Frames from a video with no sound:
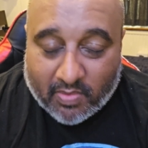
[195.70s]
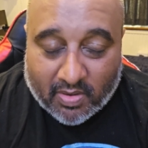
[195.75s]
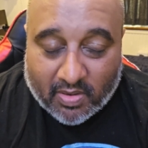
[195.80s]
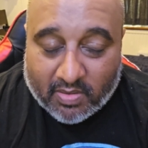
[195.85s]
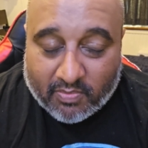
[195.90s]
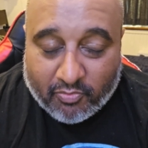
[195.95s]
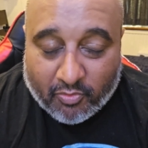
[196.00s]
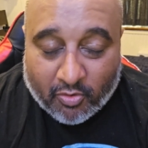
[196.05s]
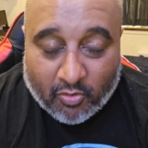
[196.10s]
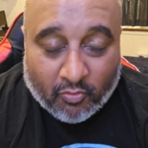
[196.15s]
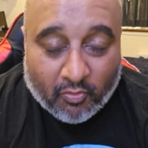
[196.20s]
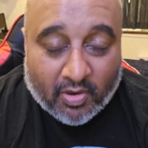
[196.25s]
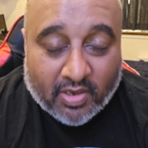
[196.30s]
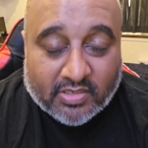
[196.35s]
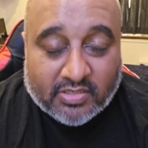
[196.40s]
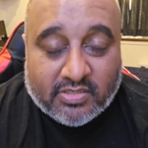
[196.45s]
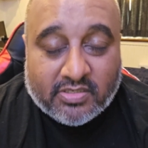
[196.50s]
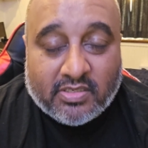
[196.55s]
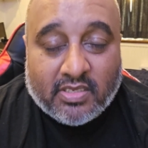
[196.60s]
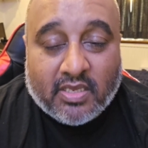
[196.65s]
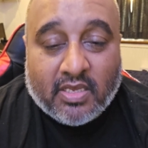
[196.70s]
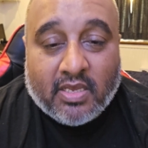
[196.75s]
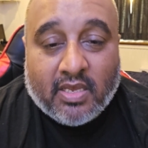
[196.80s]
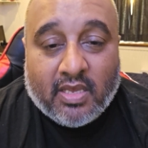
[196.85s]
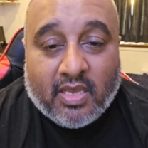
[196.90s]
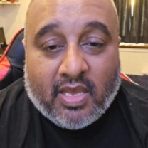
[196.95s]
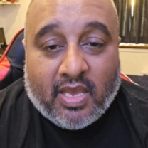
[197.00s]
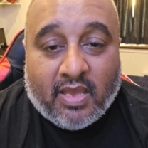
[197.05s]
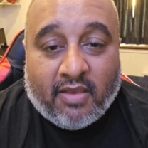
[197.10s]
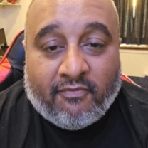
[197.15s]
uh, progress
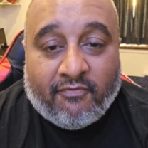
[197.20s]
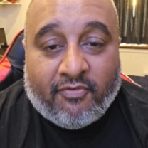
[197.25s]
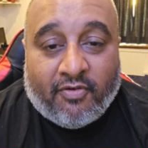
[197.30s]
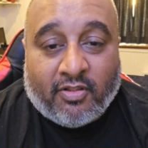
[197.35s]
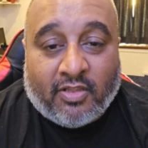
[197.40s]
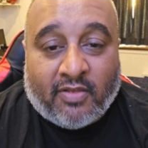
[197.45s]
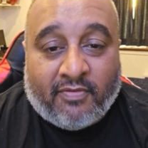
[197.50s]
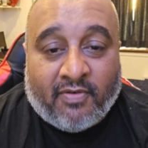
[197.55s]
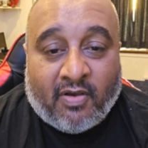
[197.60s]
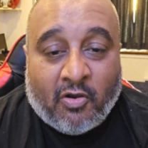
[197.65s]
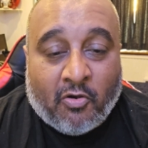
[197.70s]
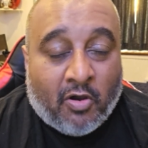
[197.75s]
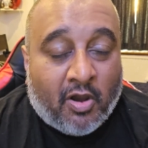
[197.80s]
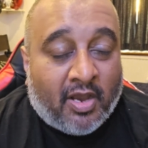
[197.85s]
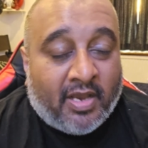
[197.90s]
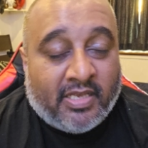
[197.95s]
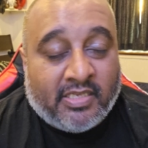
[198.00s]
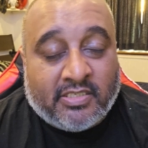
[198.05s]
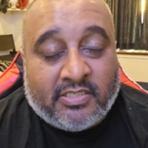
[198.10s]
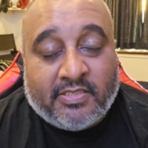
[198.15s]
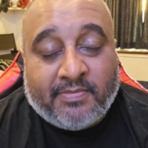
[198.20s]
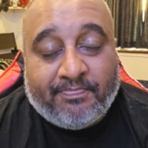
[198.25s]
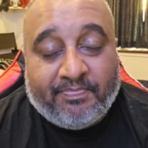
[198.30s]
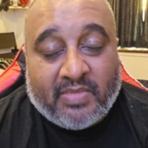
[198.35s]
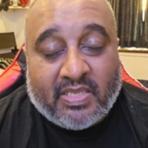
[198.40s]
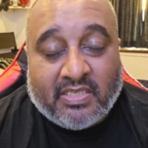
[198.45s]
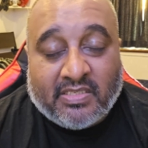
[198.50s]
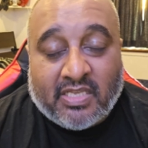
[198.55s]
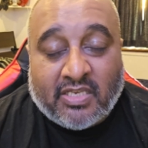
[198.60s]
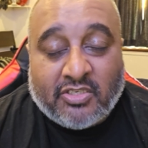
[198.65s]
in front of our eyes
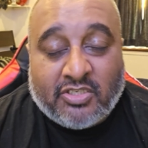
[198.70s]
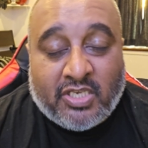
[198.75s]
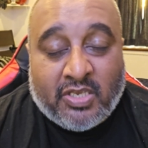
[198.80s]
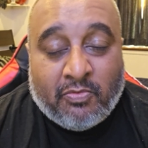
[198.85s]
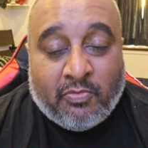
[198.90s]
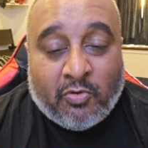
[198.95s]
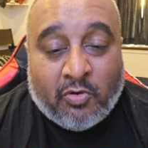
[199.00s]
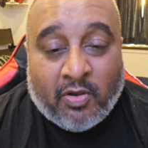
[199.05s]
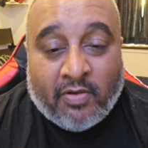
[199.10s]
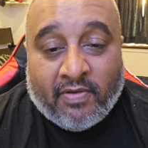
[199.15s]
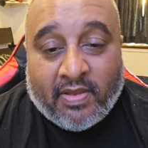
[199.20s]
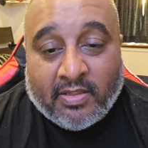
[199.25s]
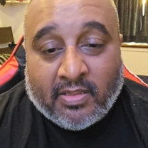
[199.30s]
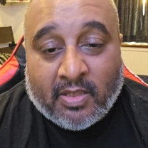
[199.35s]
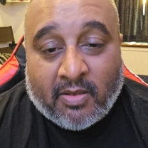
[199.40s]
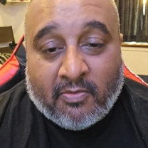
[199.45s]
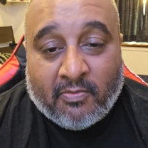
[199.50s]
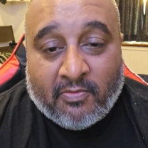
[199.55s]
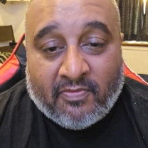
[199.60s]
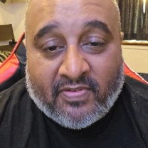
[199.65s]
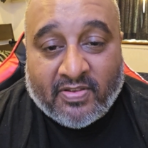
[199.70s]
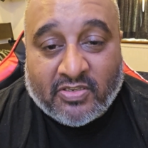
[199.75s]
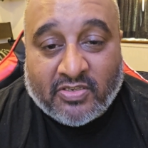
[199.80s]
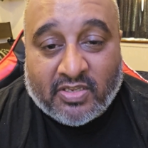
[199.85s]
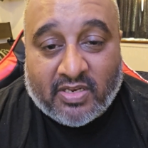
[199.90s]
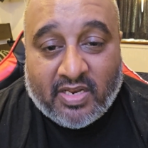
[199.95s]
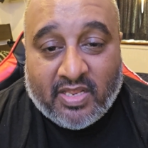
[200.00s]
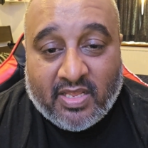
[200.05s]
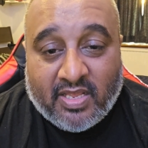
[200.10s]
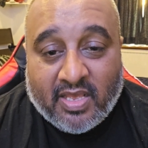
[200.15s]
is that she will end up
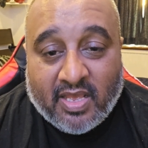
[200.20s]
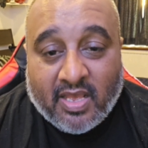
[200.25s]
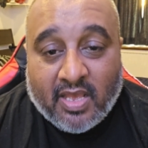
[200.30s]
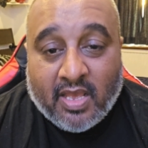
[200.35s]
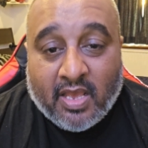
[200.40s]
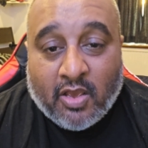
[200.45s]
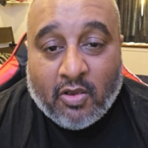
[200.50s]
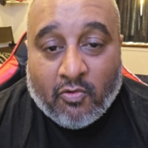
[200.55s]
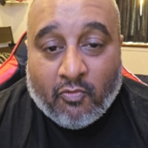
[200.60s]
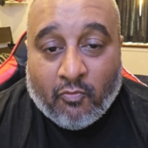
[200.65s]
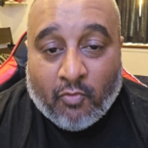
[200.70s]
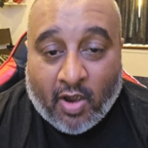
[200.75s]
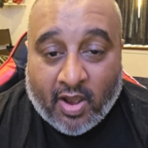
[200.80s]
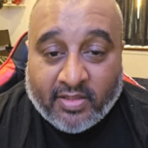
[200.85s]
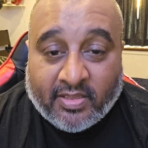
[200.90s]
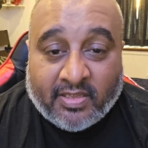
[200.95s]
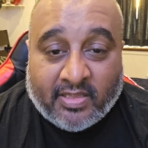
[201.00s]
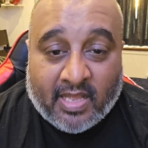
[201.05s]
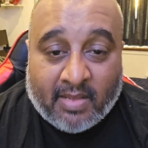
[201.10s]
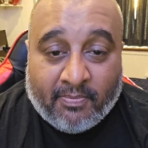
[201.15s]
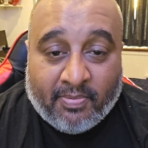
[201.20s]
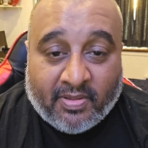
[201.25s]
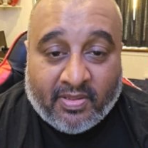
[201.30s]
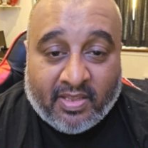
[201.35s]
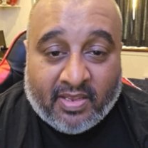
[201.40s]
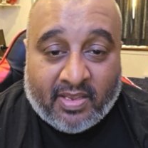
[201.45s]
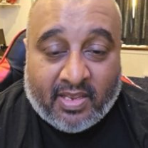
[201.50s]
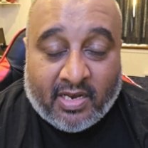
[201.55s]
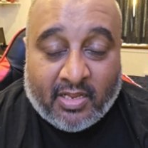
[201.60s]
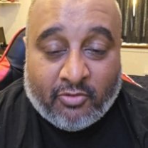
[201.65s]
eventually riding that
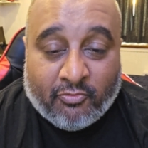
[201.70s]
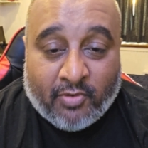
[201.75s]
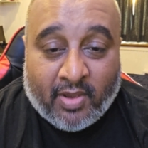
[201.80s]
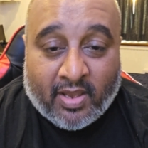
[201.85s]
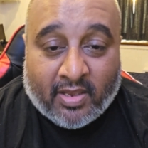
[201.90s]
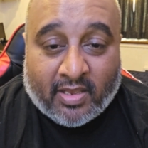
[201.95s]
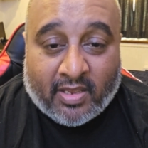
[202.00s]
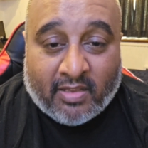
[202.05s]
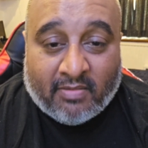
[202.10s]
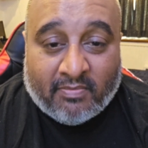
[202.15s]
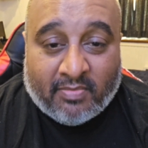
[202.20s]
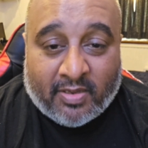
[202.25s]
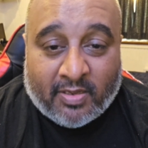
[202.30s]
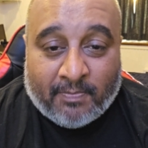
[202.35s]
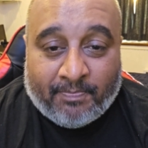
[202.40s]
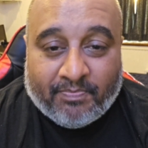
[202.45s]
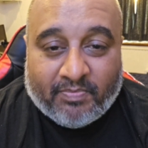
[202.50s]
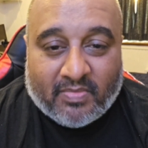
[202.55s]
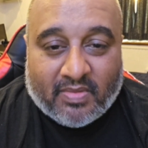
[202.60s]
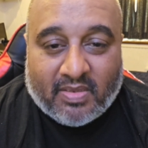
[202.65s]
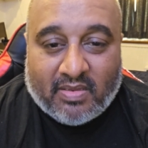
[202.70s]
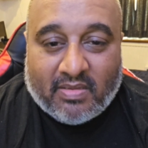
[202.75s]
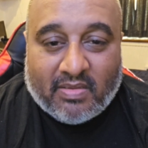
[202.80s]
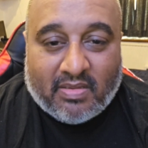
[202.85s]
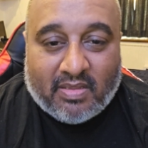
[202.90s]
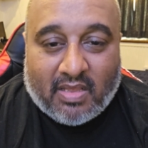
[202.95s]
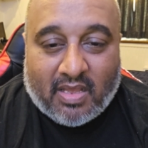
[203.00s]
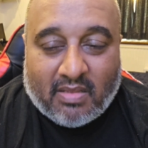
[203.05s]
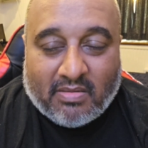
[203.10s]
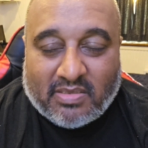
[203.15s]
particular dragon. But
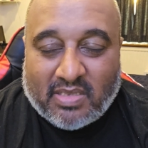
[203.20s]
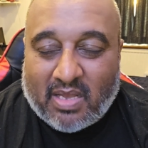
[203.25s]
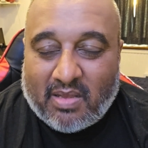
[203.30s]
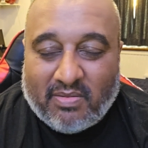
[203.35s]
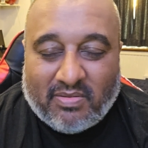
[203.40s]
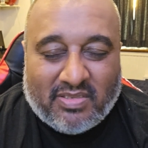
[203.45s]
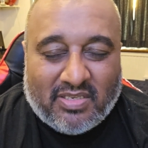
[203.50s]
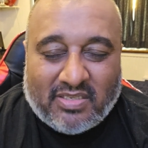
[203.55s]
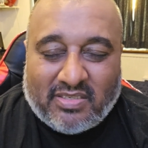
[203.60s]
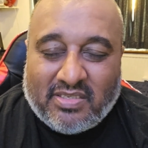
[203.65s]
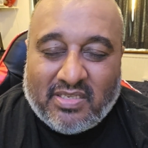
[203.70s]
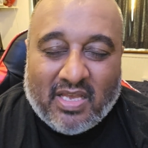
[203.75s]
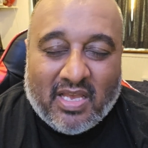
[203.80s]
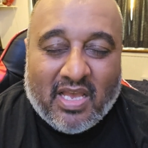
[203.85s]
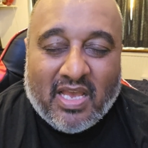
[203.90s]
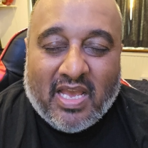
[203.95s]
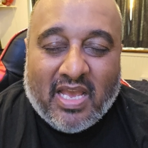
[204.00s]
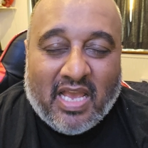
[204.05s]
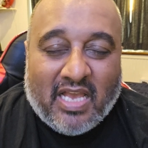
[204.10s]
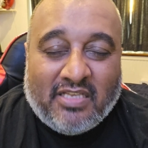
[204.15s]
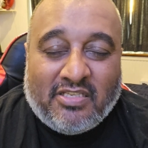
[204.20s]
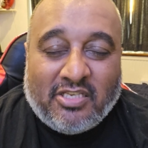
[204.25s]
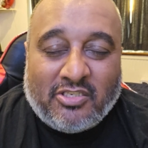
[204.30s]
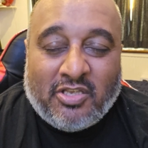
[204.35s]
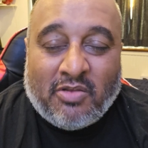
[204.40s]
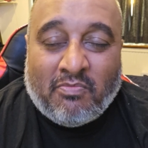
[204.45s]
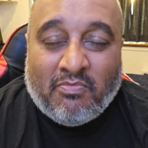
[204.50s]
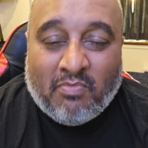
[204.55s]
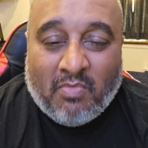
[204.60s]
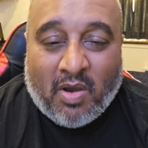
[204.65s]
I, I just, it's
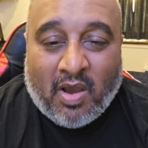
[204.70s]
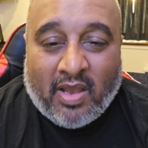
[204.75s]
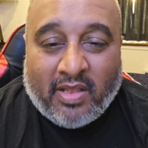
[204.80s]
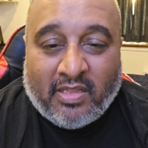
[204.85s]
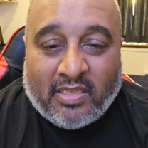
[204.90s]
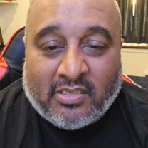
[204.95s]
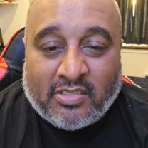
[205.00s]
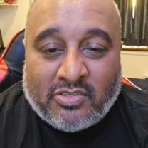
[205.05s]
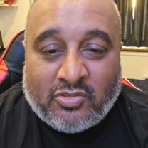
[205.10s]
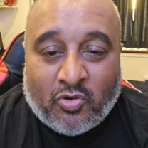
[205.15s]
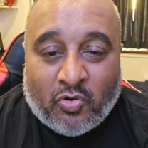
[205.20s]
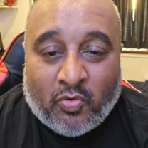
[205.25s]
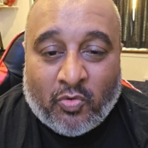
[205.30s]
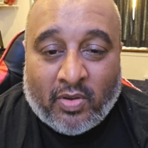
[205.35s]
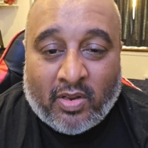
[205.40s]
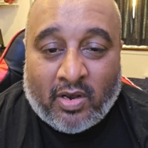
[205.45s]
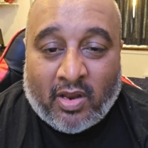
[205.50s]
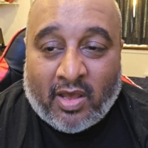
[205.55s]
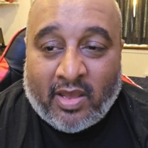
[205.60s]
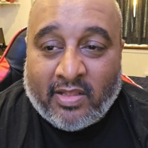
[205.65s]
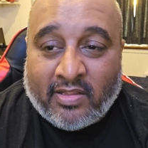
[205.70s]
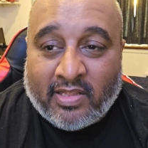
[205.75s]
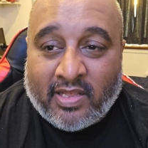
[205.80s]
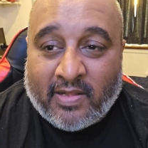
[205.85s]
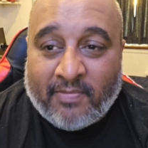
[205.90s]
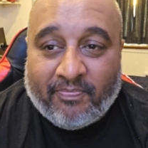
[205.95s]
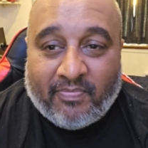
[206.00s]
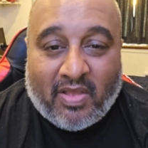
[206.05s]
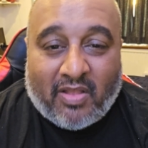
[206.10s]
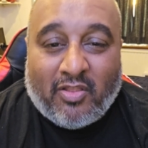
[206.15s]
such a minor storyline
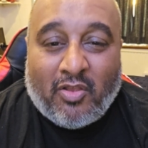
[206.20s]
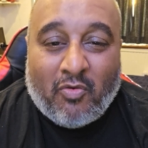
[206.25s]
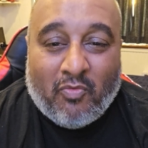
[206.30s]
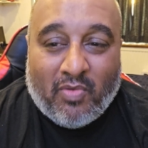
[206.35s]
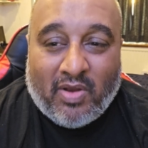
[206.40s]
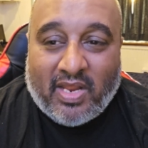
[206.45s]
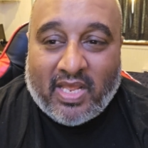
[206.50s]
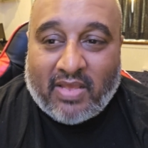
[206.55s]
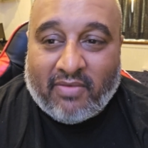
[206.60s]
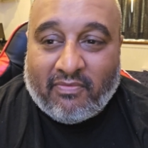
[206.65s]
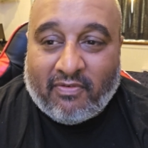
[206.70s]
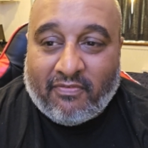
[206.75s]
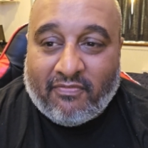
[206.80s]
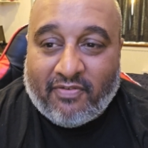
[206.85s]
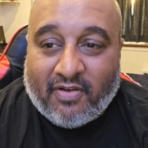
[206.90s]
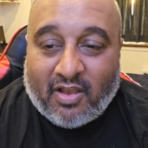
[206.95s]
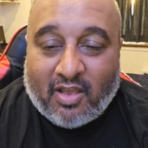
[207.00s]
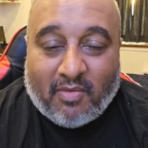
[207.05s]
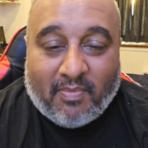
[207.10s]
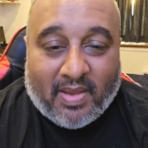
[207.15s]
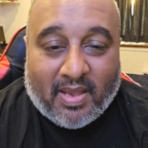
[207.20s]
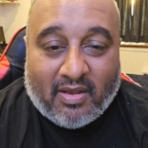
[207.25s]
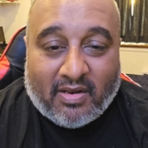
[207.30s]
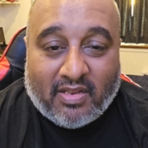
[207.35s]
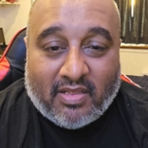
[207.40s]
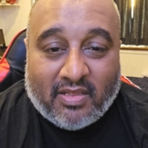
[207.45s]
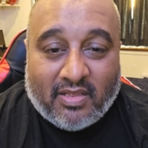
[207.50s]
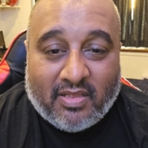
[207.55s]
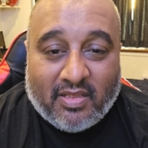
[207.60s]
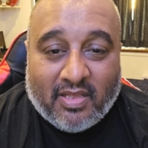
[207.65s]
that I don't really give a fuck
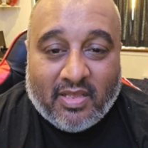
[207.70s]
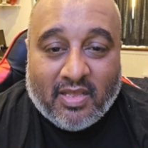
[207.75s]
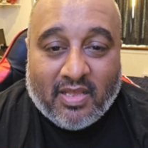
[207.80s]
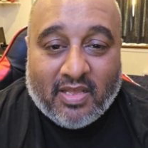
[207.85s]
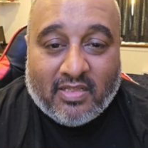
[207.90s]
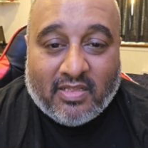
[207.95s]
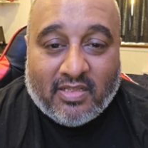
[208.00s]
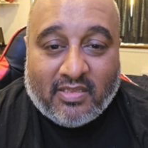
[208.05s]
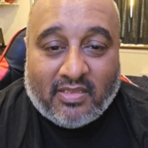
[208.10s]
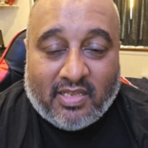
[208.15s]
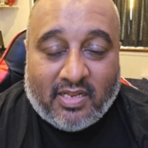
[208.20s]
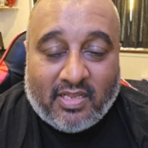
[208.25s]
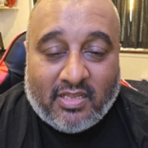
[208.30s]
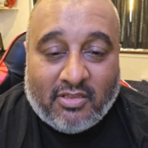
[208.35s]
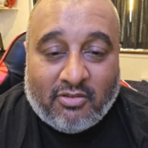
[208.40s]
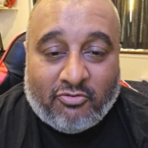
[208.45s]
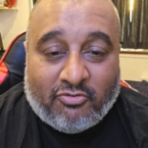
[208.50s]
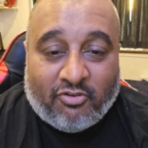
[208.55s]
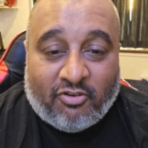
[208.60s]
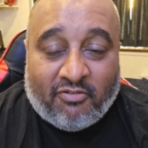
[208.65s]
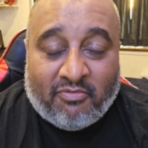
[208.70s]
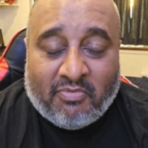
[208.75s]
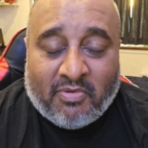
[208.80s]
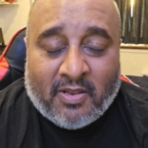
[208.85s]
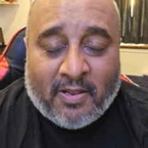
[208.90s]
about it, to tell you the truth.